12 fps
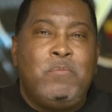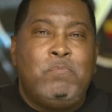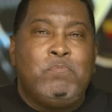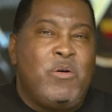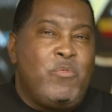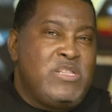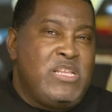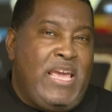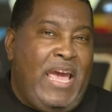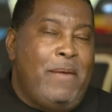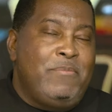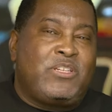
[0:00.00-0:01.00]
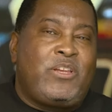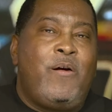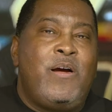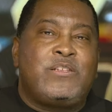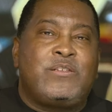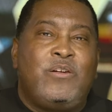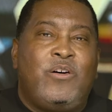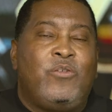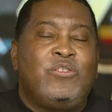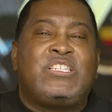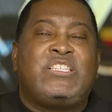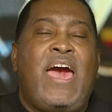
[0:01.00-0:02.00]
but when the game starts on
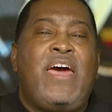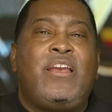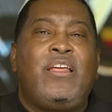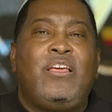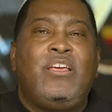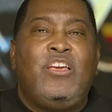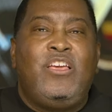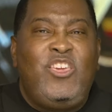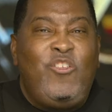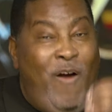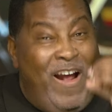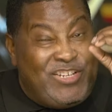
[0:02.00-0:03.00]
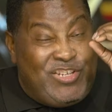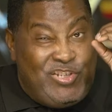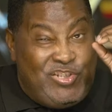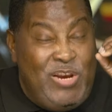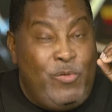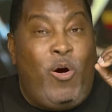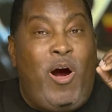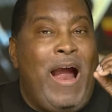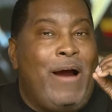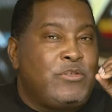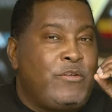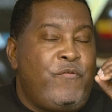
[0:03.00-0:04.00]
Saturday, you watch 0
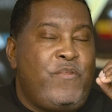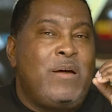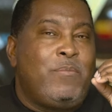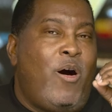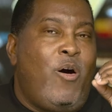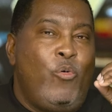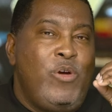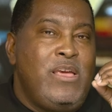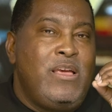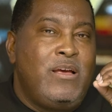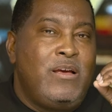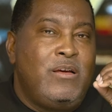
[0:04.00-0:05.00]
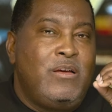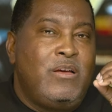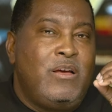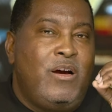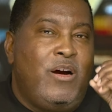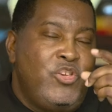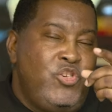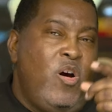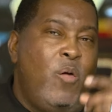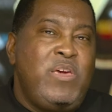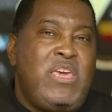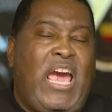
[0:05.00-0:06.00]
hours of film all week? Are you going
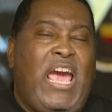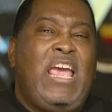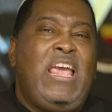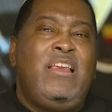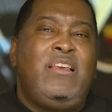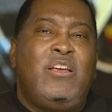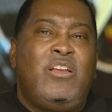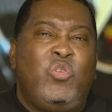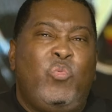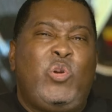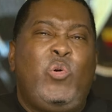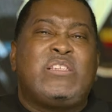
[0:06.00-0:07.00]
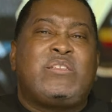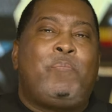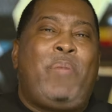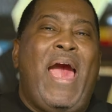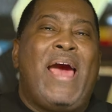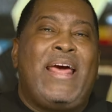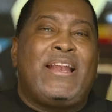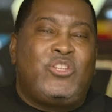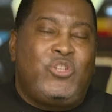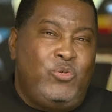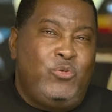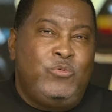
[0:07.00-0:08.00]
to be Cain, the one who has a bad
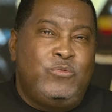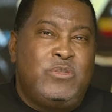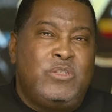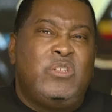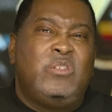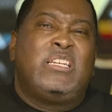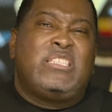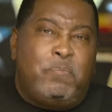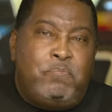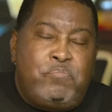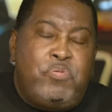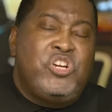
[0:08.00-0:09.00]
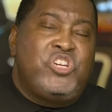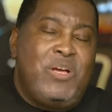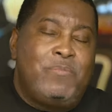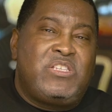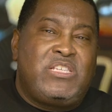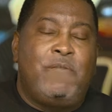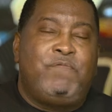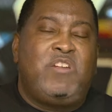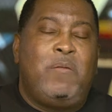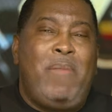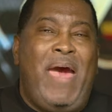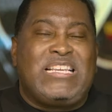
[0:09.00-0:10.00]
attitude, doesn't push himself to
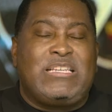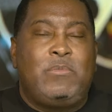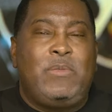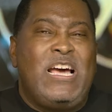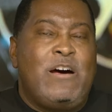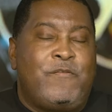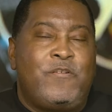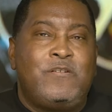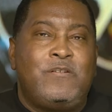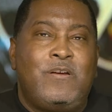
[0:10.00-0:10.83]
maximum effort